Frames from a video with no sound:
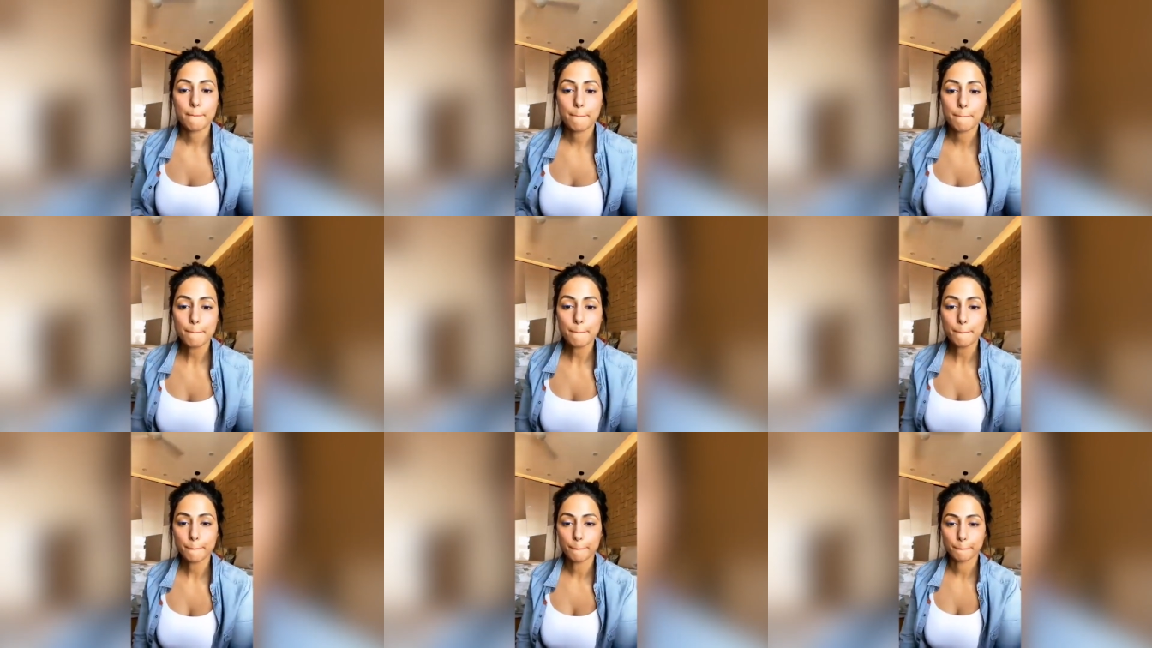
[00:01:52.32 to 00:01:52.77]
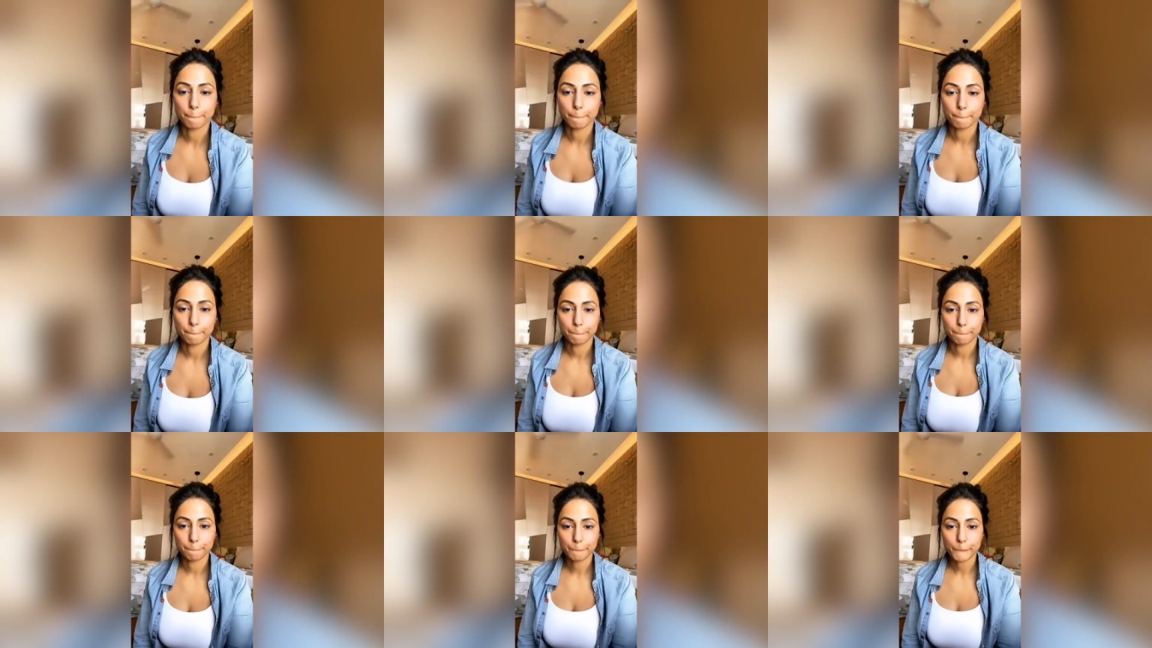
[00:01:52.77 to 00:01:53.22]

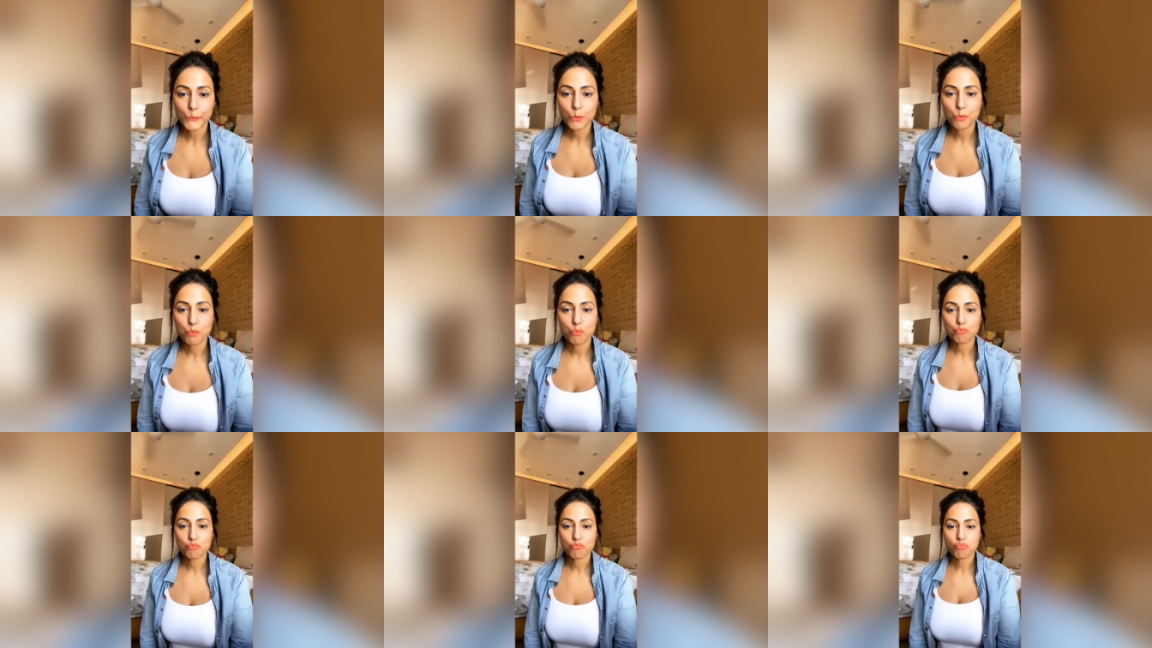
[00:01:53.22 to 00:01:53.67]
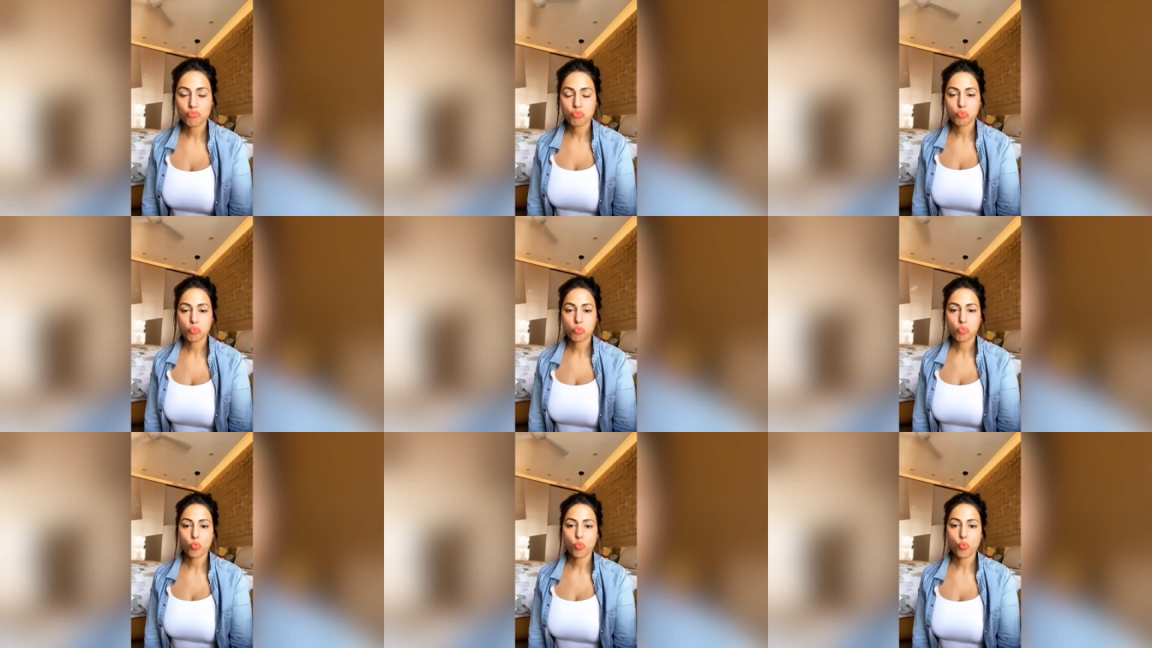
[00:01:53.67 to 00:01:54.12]

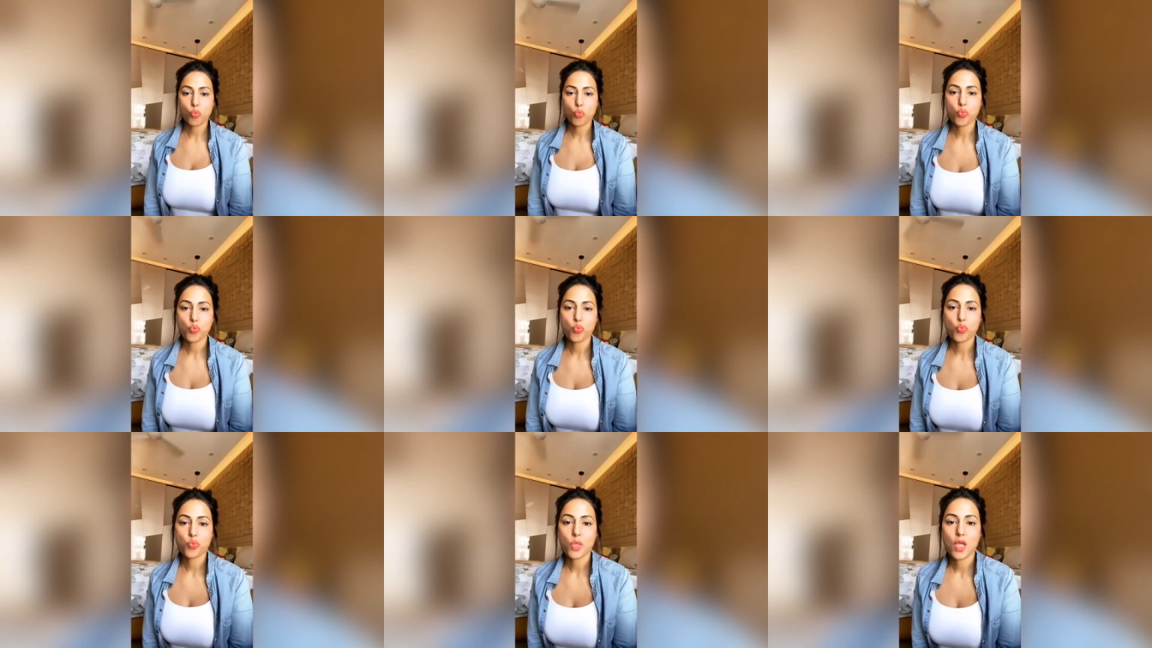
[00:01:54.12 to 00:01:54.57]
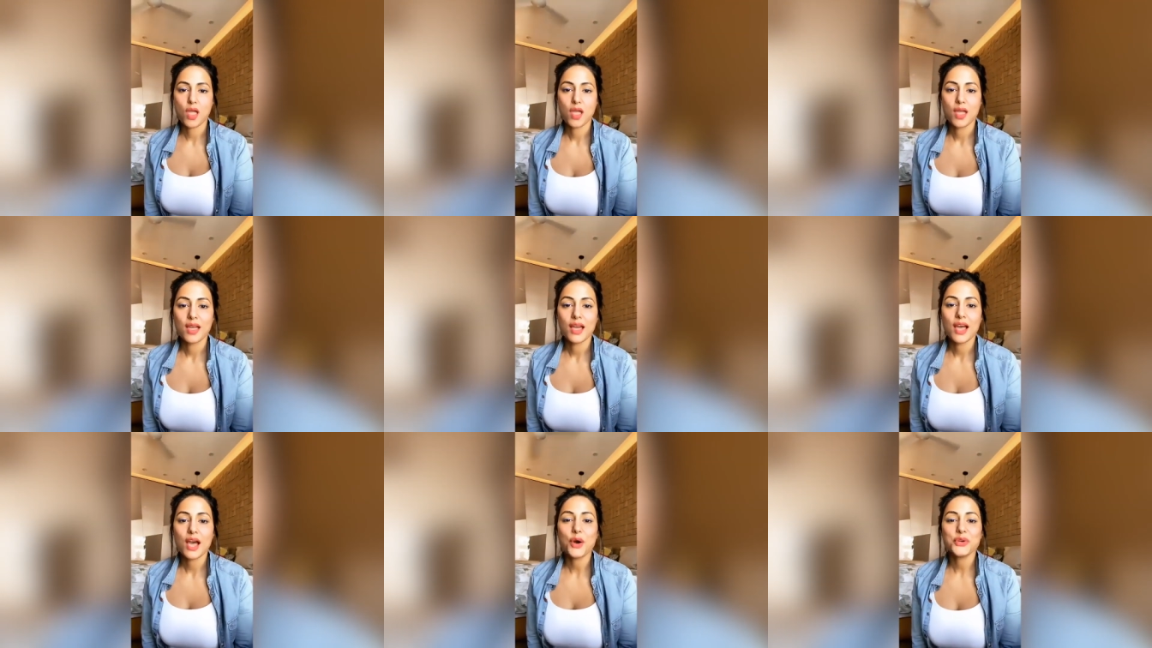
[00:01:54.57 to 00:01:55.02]

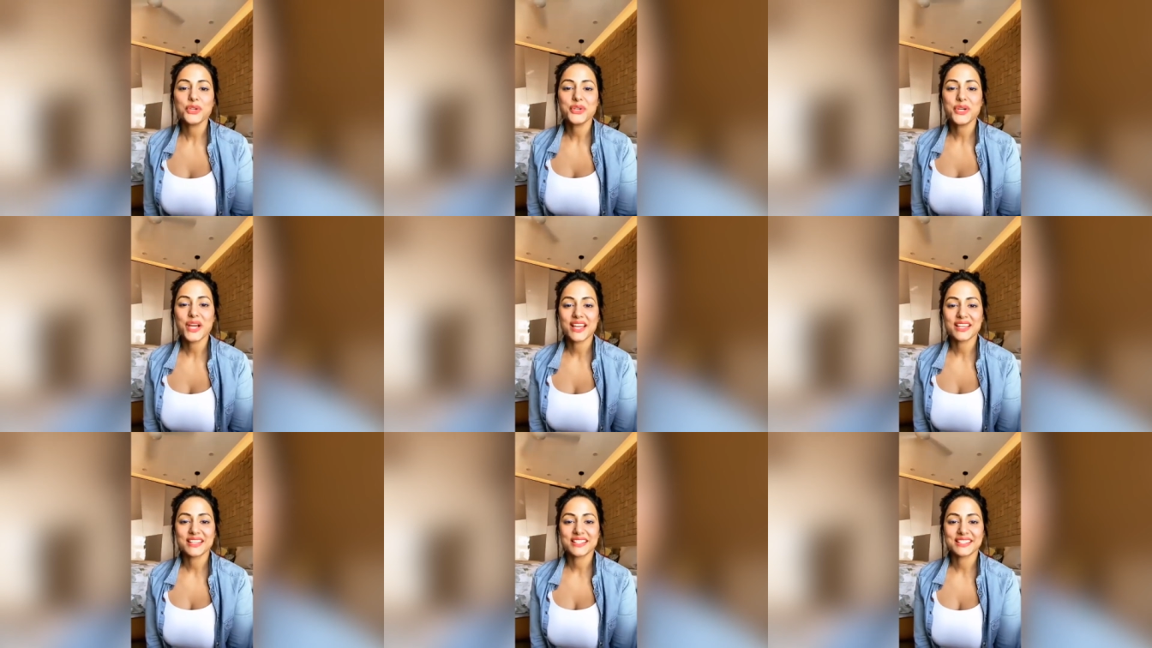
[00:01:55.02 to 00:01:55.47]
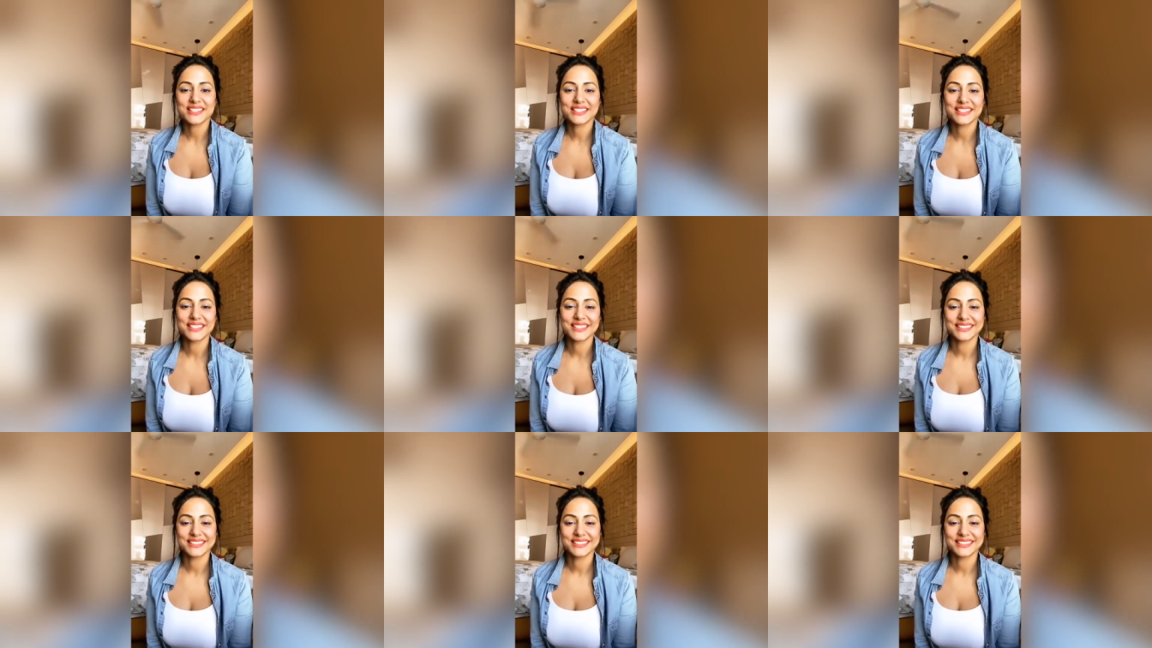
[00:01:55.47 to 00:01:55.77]
How are you guys?